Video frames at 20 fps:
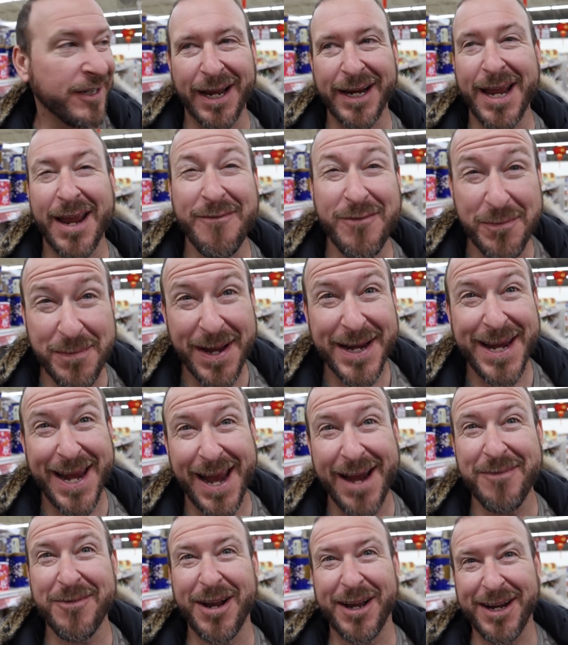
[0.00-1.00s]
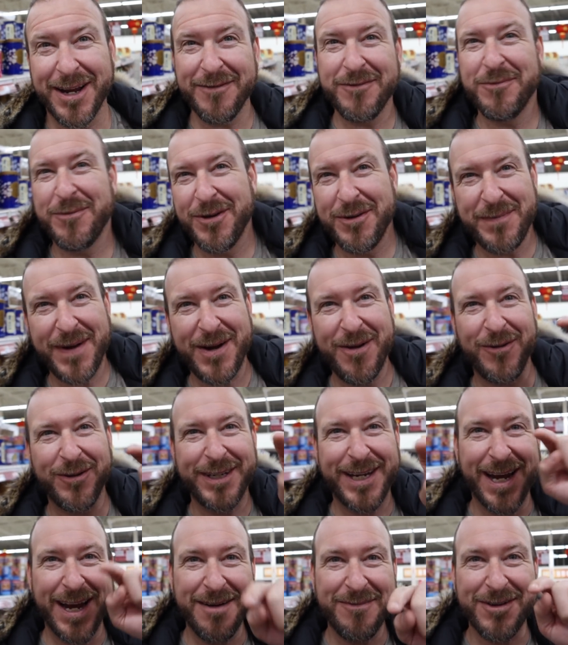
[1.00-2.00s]
I gave him my camera. I gave him one of my
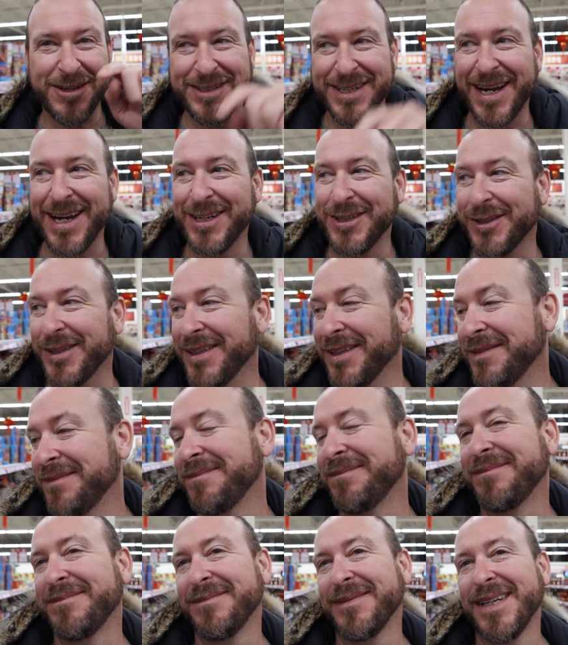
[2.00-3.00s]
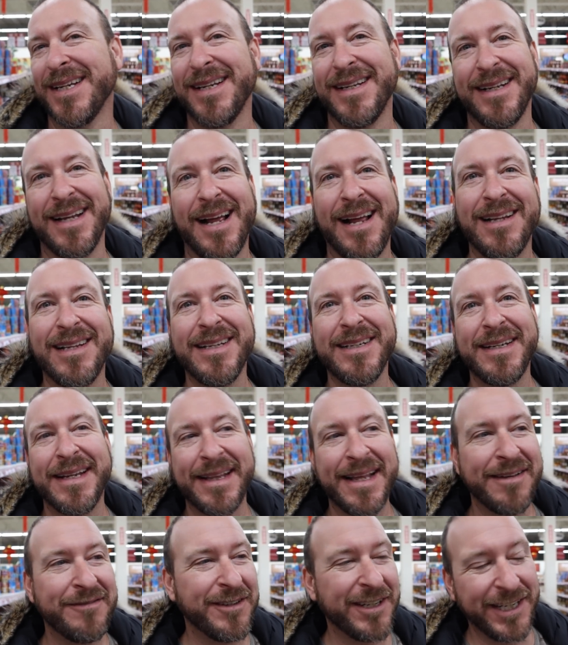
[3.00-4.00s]
old cameras, actually. I'll link
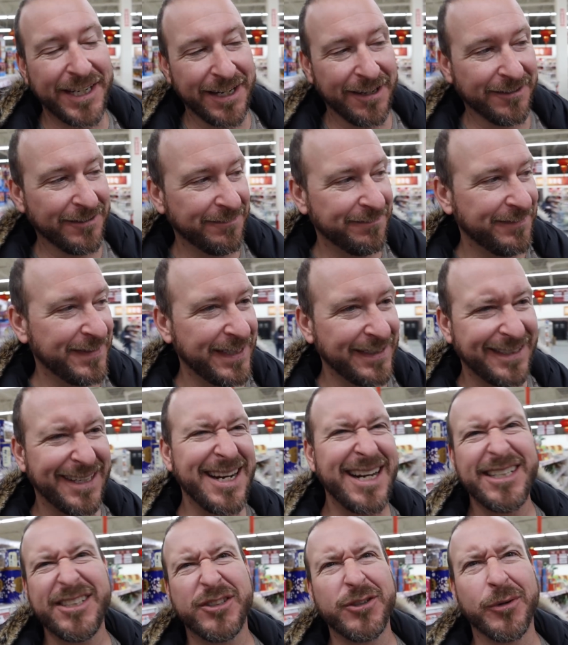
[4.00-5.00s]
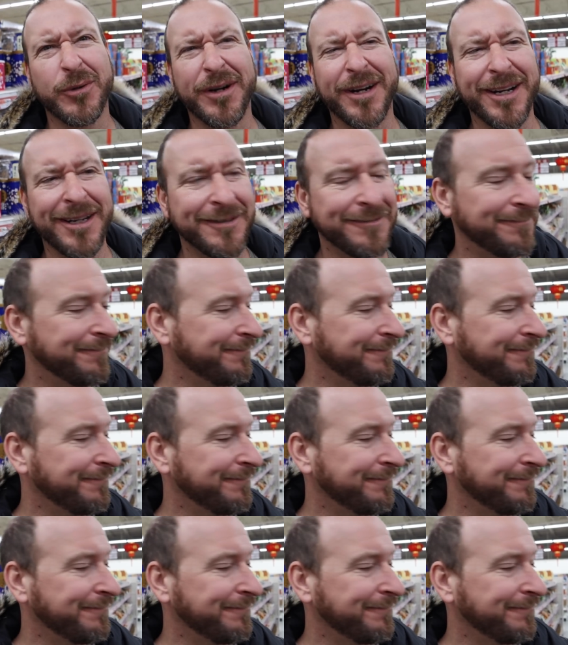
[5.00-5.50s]
to that video. It's a nice story.